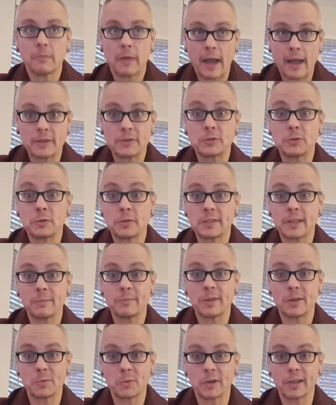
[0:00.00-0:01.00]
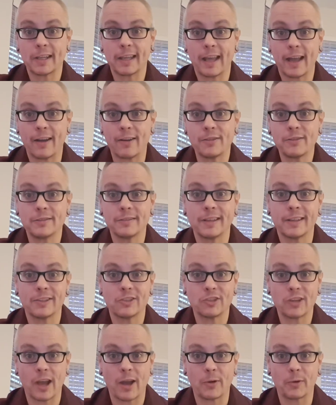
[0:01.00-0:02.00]
as soon as I'm done working out and
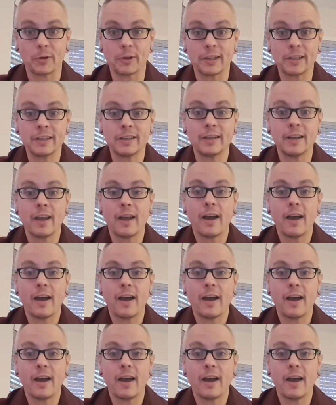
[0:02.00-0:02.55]
showering,